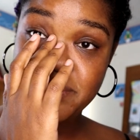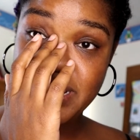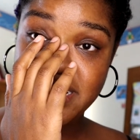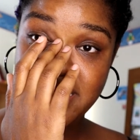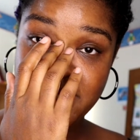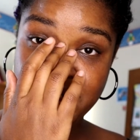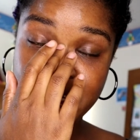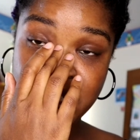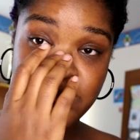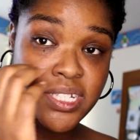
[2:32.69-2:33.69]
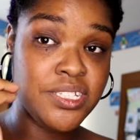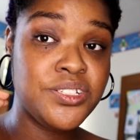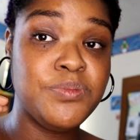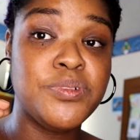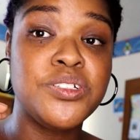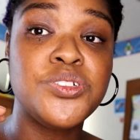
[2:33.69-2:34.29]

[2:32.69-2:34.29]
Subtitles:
My tear ducts will get super